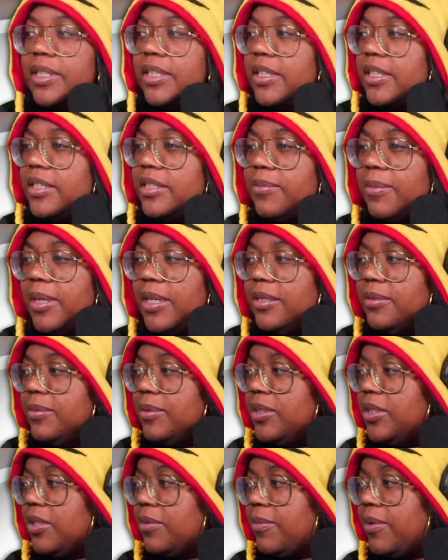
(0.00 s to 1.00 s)
it? Because my
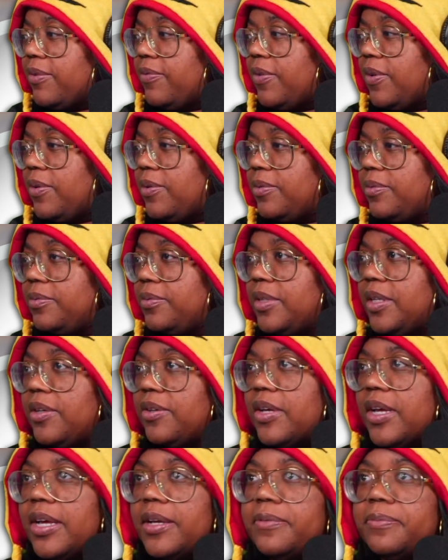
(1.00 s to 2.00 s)
husband took my phone.
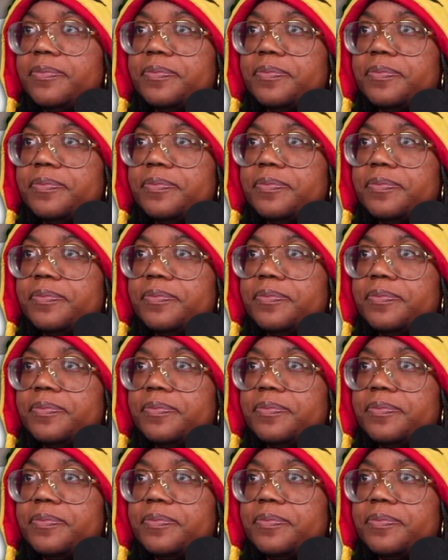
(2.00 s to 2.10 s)
Okay.